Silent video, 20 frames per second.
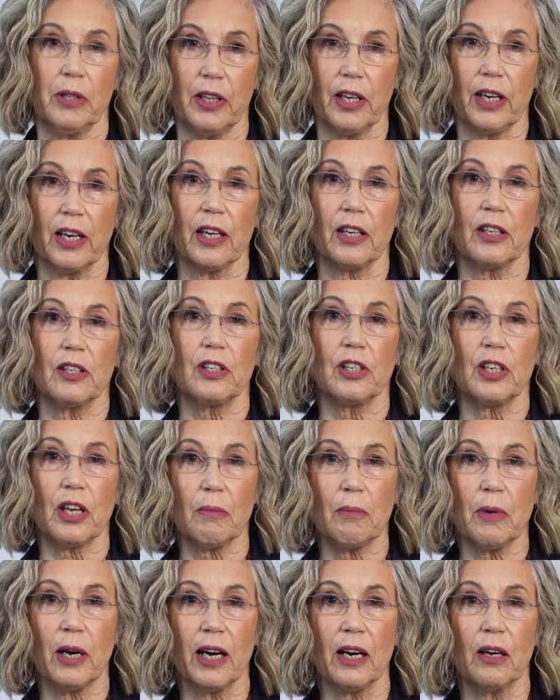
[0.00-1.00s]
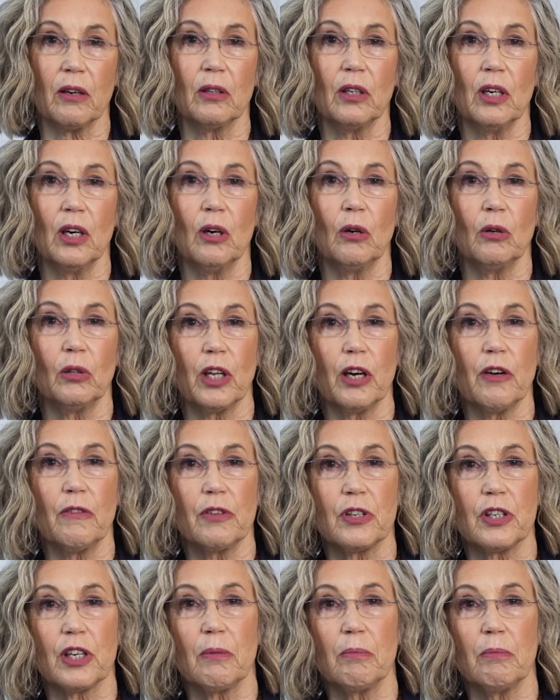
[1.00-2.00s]
there, somehow, although for
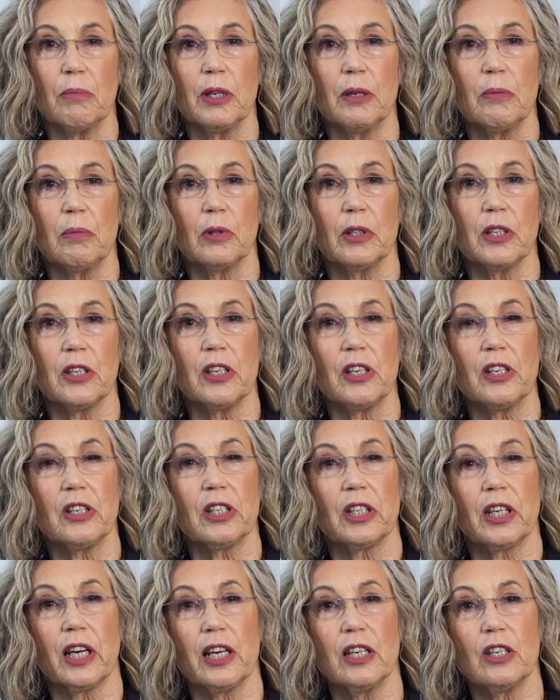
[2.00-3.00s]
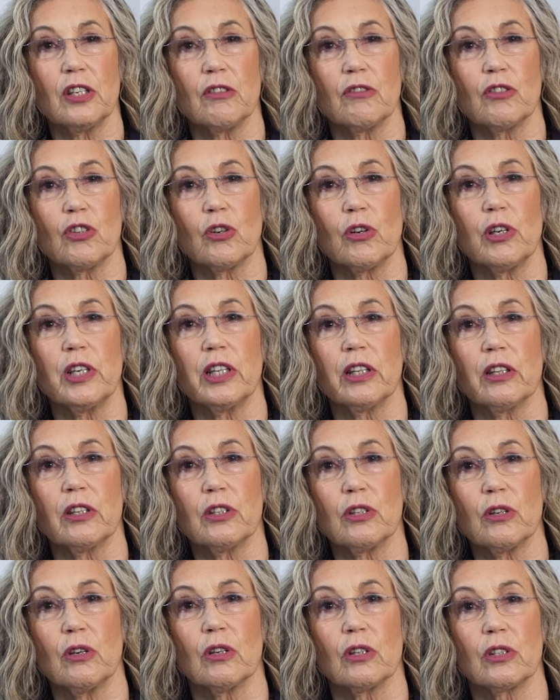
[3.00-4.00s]
some people it is a case of joining the
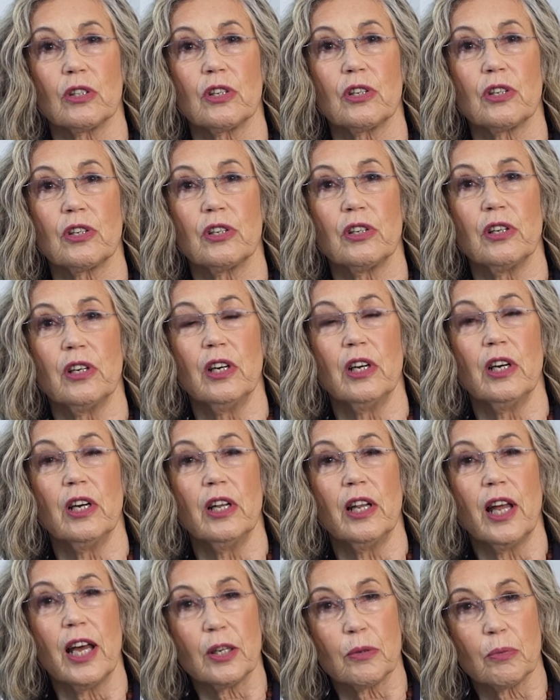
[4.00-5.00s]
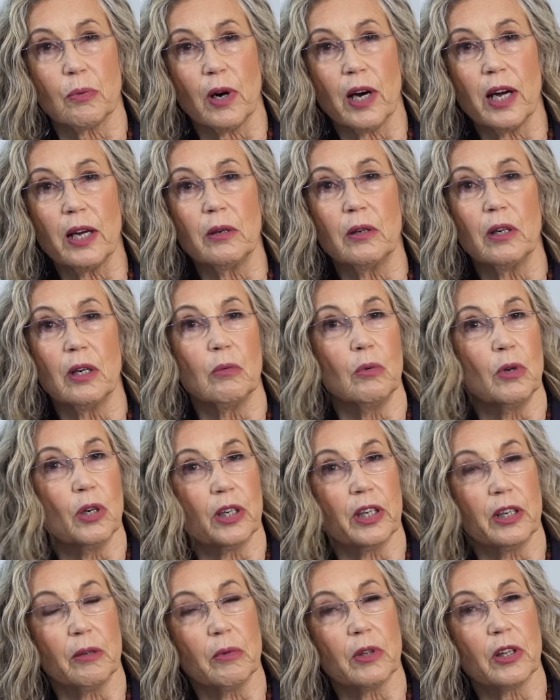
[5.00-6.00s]
dots. That's why
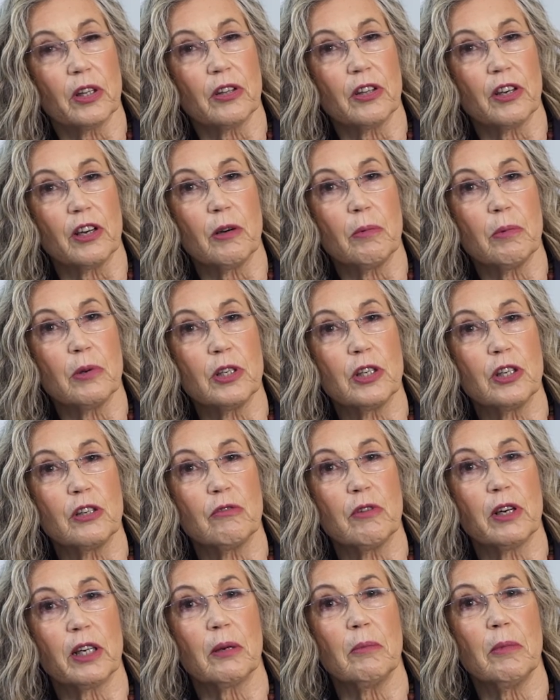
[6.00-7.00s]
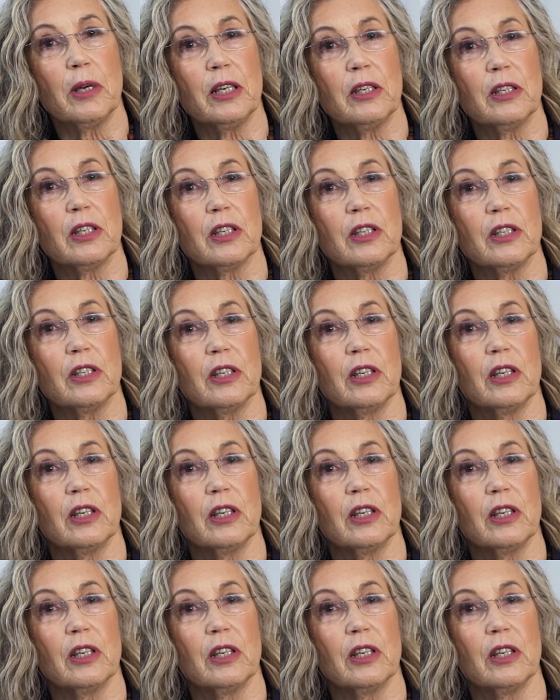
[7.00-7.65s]
working with the therapist is recommended.